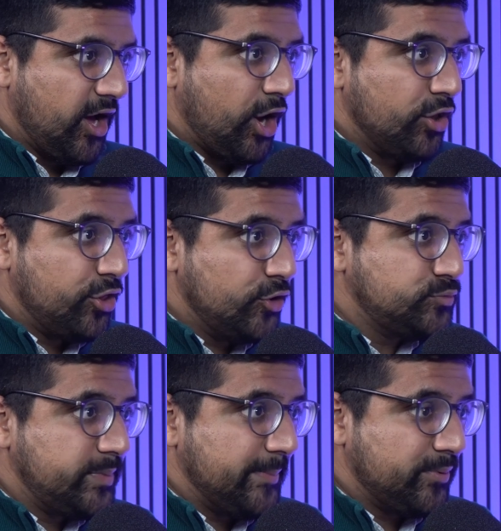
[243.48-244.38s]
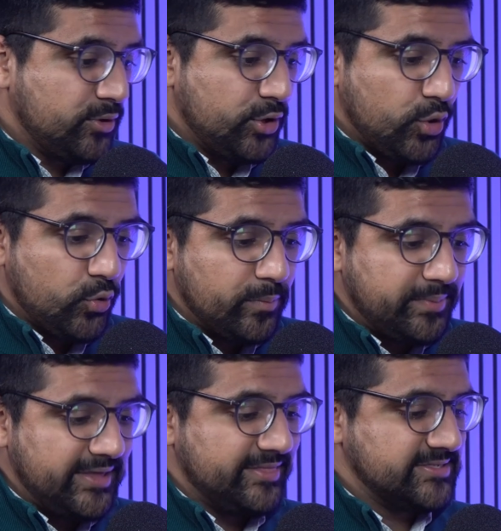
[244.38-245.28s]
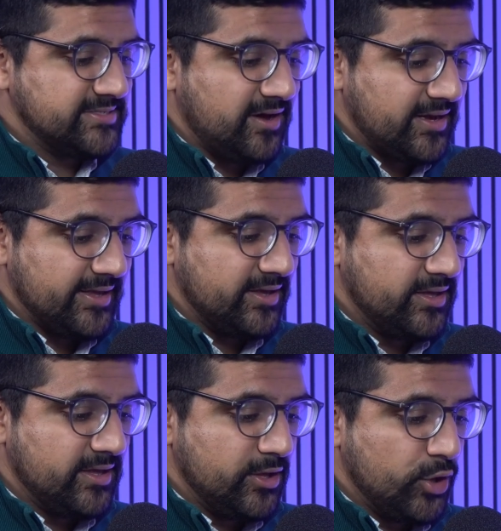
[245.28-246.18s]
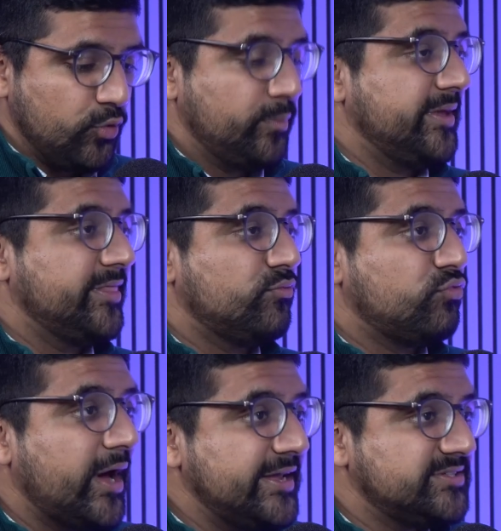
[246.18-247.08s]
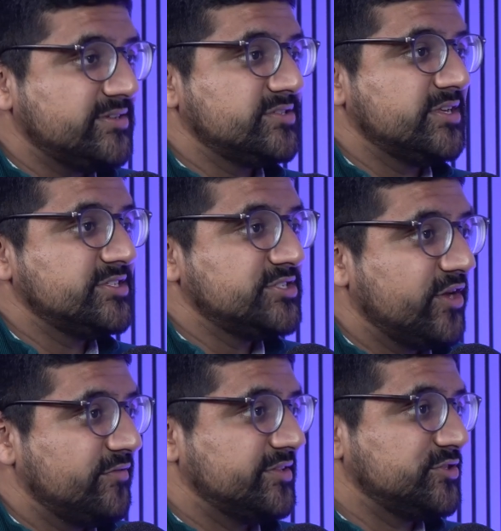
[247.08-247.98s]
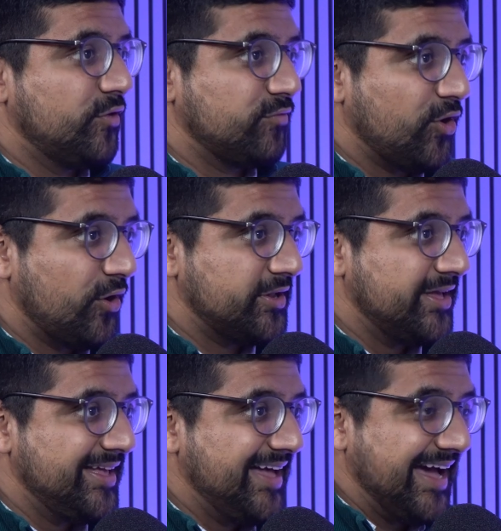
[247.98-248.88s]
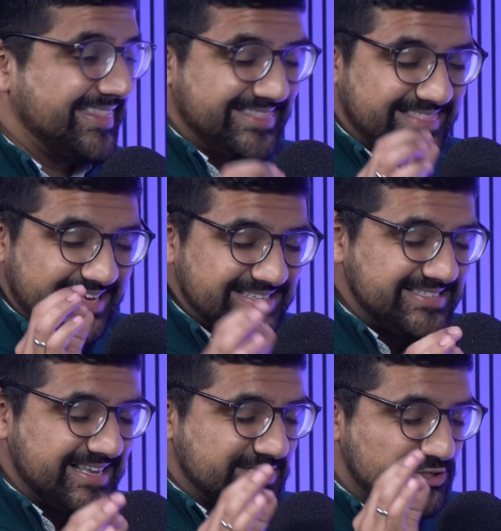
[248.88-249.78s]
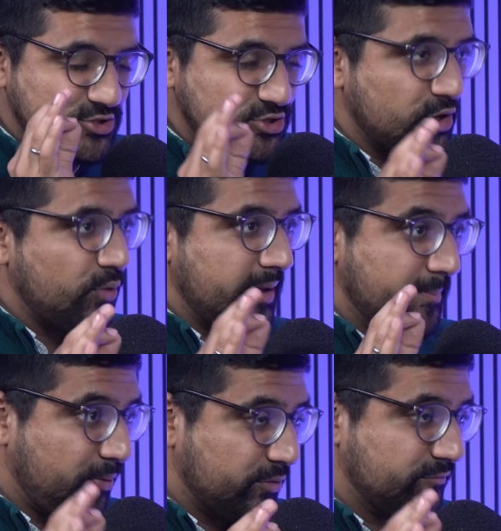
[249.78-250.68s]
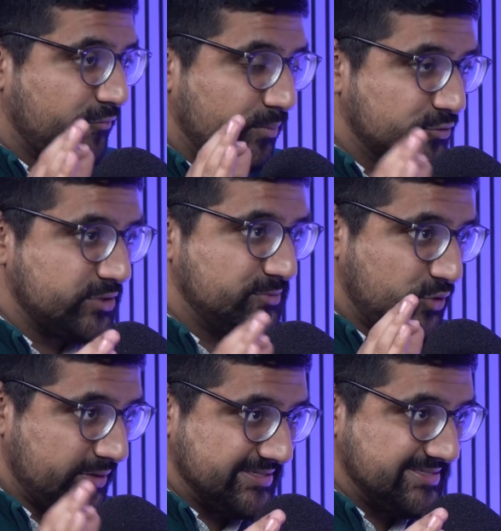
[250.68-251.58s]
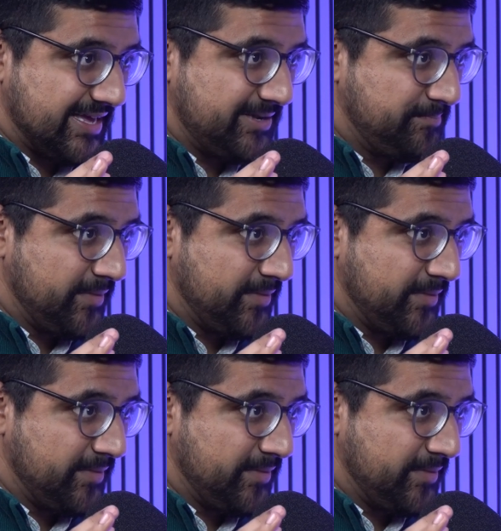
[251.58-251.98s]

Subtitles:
are those people who will be the Salih, who will be the righteous servants of God. And this is so important for Muslims to understand,